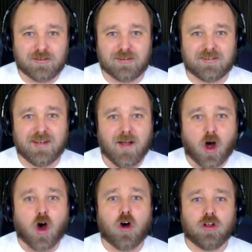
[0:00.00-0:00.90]
Well,
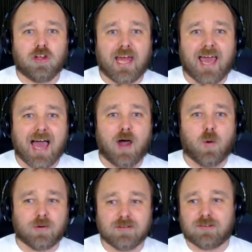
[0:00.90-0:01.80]
all let
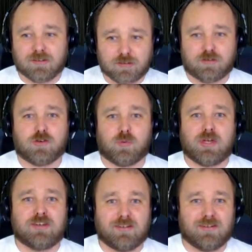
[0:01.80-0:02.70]
out just
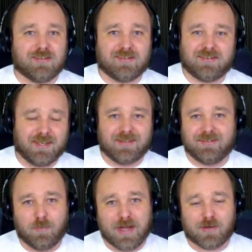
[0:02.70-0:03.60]
screeches
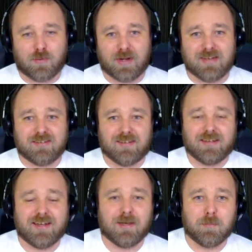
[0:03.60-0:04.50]
and went crazy.
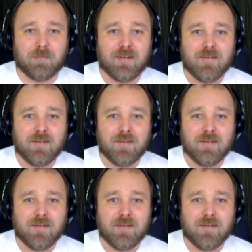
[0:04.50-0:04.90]
Way